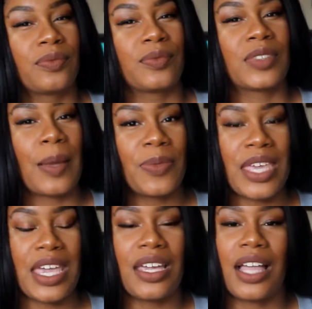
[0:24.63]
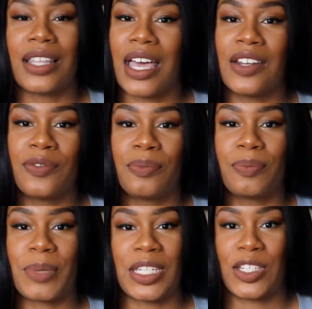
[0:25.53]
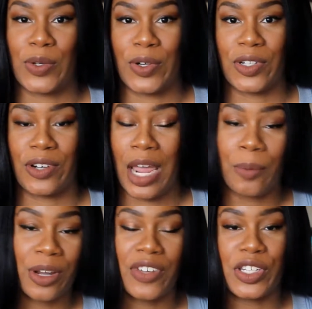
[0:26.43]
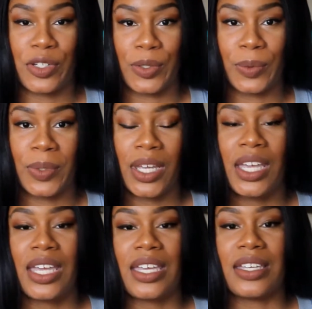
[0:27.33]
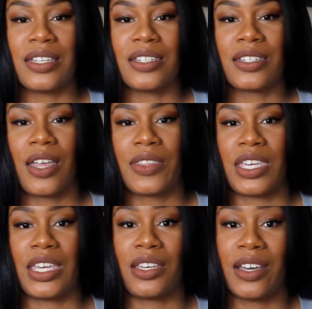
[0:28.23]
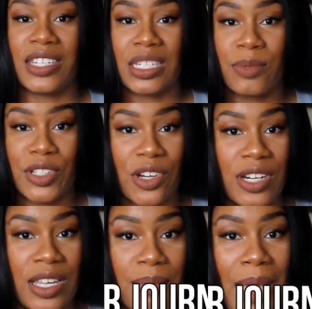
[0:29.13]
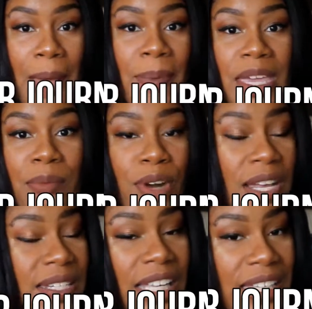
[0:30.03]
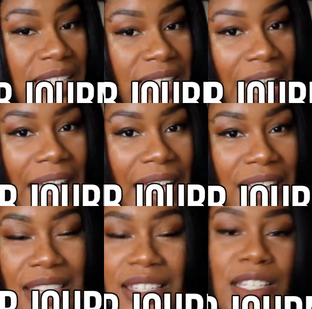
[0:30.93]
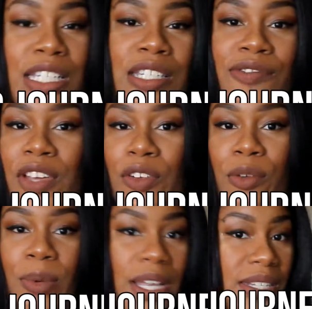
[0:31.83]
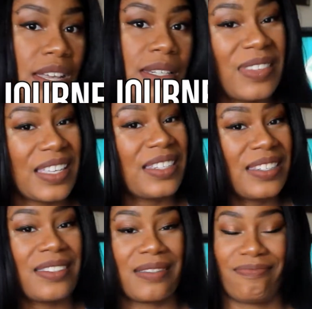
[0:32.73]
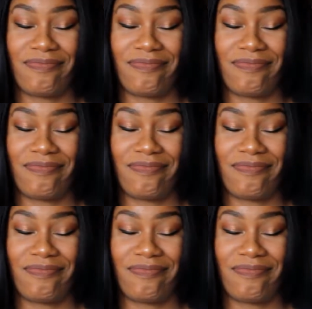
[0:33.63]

Something a lot of business owners are not privy to is the customer journey mapping process and the sales funnel process. This